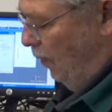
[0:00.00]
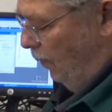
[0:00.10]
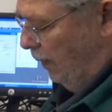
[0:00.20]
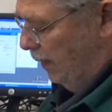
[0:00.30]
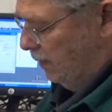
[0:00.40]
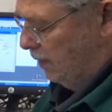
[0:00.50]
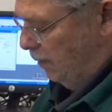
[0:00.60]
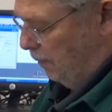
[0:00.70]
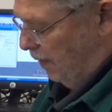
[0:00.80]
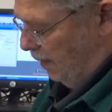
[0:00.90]
we did
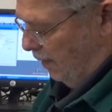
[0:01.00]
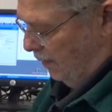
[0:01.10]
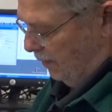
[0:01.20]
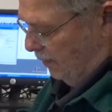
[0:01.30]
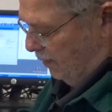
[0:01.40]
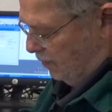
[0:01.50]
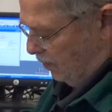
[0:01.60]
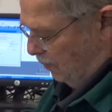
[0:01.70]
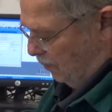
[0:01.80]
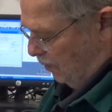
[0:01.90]
some uh,
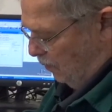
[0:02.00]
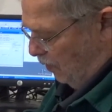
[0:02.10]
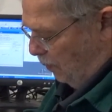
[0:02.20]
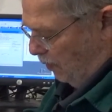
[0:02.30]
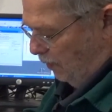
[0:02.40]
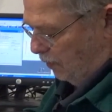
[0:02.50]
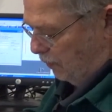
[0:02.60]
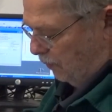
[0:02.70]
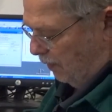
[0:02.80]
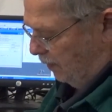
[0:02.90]
some
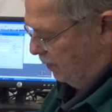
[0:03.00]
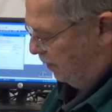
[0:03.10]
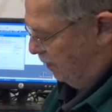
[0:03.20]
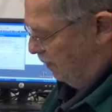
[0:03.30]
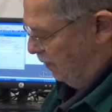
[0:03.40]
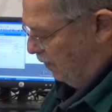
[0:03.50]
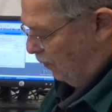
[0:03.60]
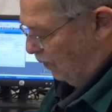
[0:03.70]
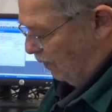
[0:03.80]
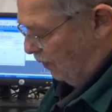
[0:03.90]
reproduction runs that, that
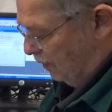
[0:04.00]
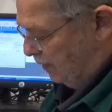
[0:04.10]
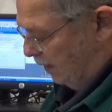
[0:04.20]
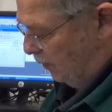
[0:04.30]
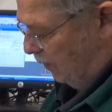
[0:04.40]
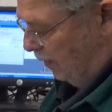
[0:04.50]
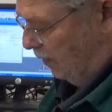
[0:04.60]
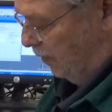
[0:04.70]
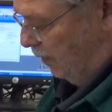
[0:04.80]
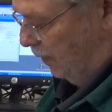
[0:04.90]
we're going to send with you
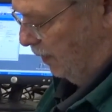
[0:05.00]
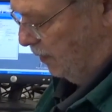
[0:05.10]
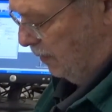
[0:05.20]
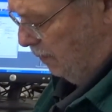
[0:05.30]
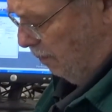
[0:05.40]
too and it's